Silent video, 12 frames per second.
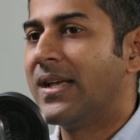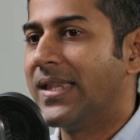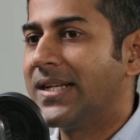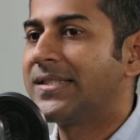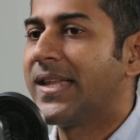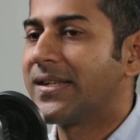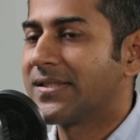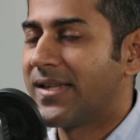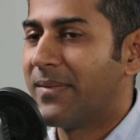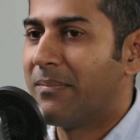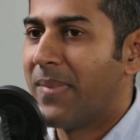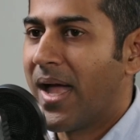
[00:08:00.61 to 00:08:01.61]
let's take a
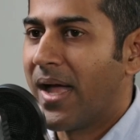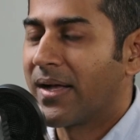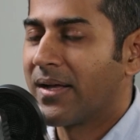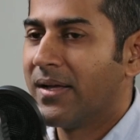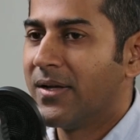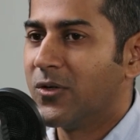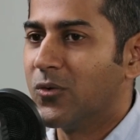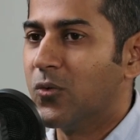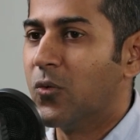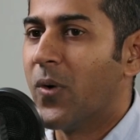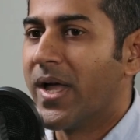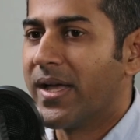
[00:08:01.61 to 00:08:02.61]
step back to
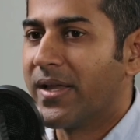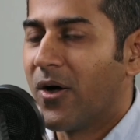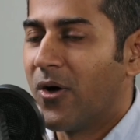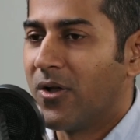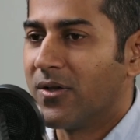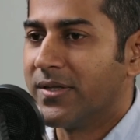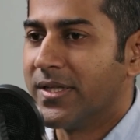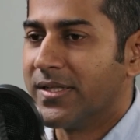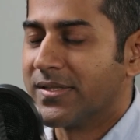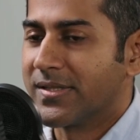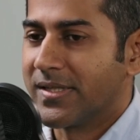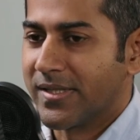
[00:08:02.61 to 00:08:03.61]
where all
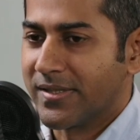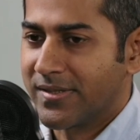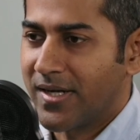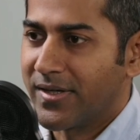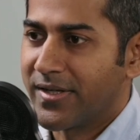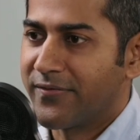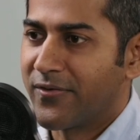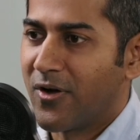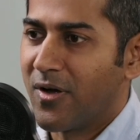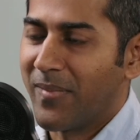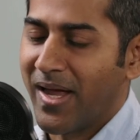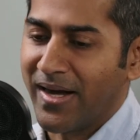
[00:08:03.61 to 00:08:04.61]
this is starting
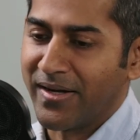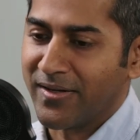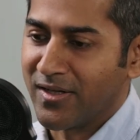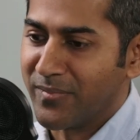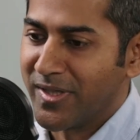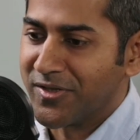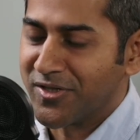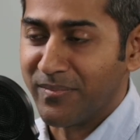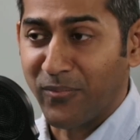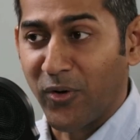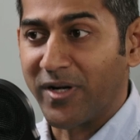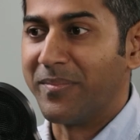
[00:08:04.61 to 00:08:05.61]
from and the culmination
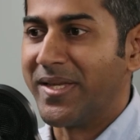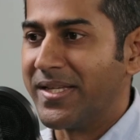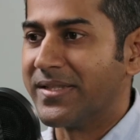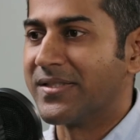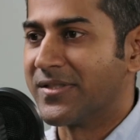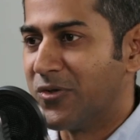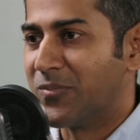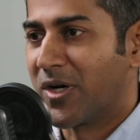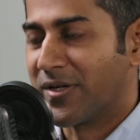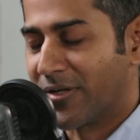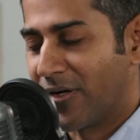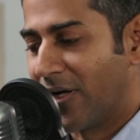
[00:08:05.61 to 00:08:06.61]
point being this new
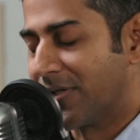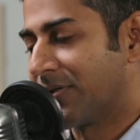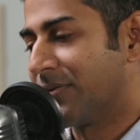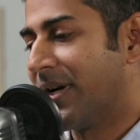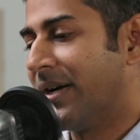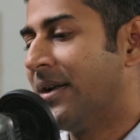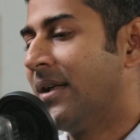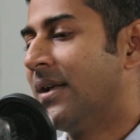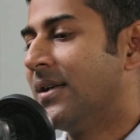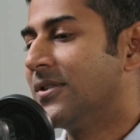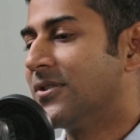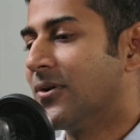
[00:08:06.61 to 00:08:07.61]
product launch, right?
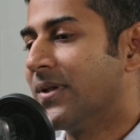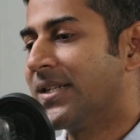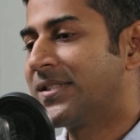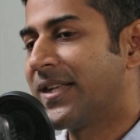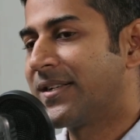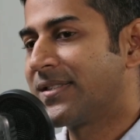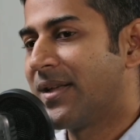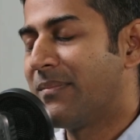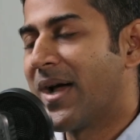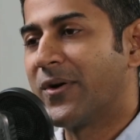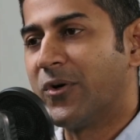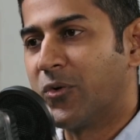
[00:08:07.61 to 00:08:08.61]
So let's take a step
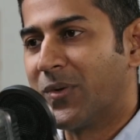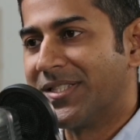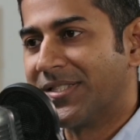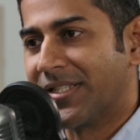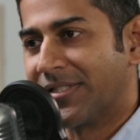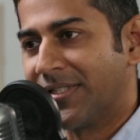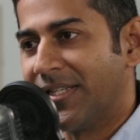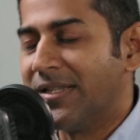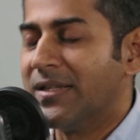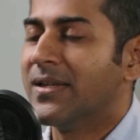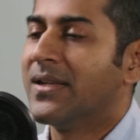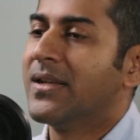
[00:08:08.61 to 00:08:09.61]
back to
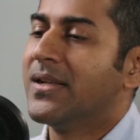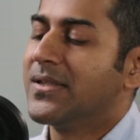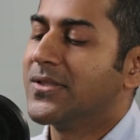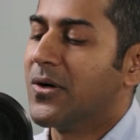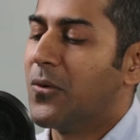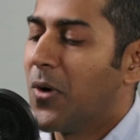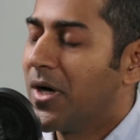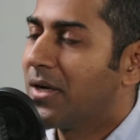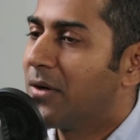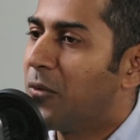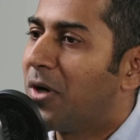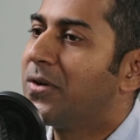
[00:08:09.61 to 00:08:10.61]
2016. So
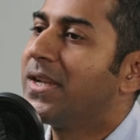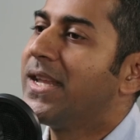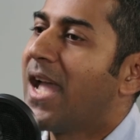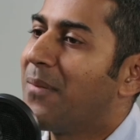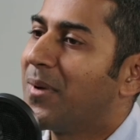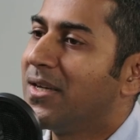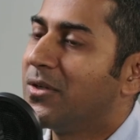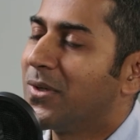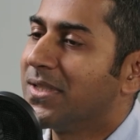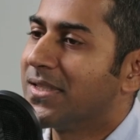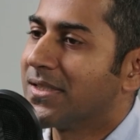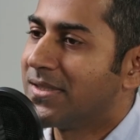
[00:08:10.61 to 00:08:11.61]
what really happened in
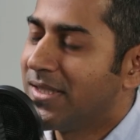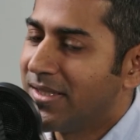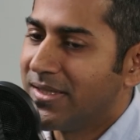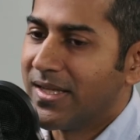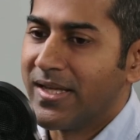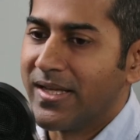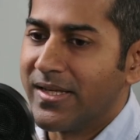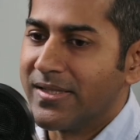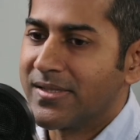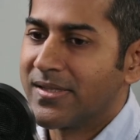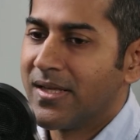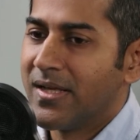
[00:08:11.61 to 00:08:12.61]
2016
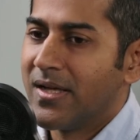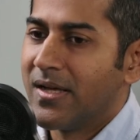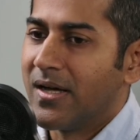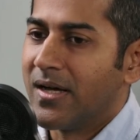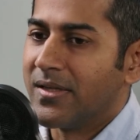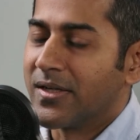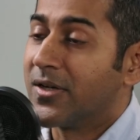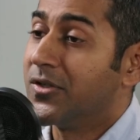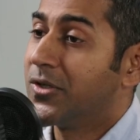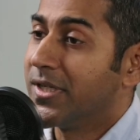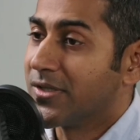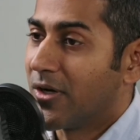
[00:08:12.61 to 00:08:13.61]
is the
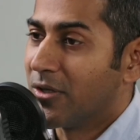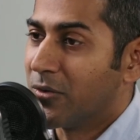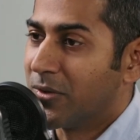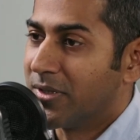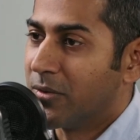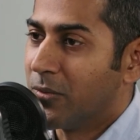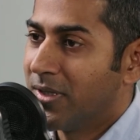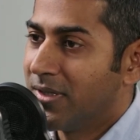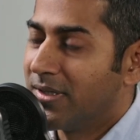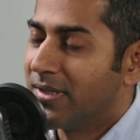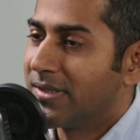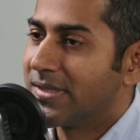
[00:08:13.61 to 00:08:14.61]
countries all over the
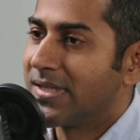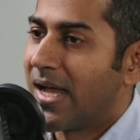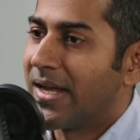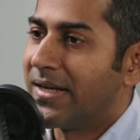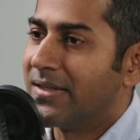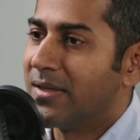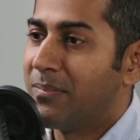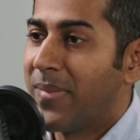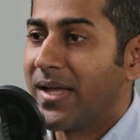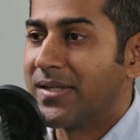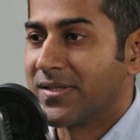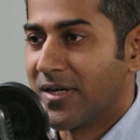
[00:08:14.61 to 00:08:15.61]
world signed the
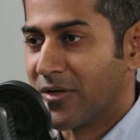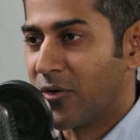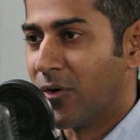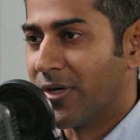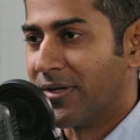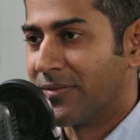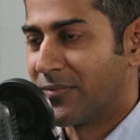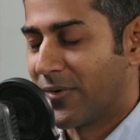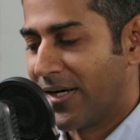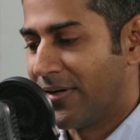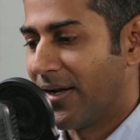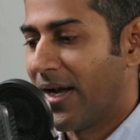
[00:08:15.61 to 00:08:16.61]
Paris Accord,
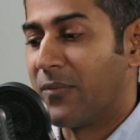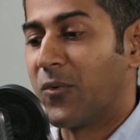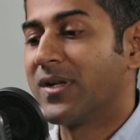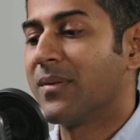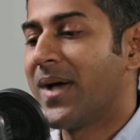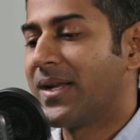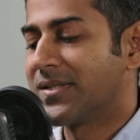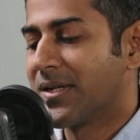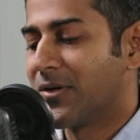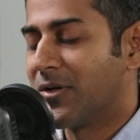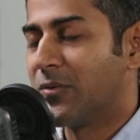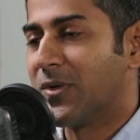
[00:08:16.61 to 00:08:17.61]
right? And what the Paris
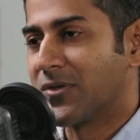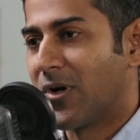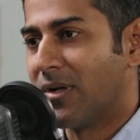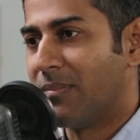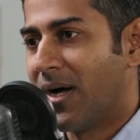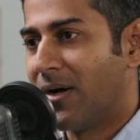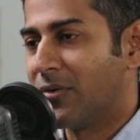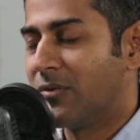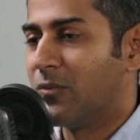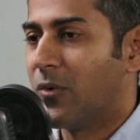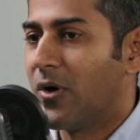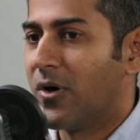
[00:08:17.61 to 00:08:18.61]
Accord was all about
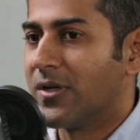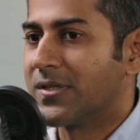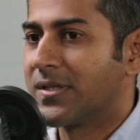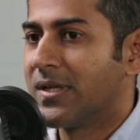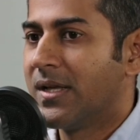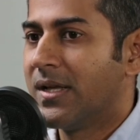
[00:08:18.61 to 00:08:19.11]
was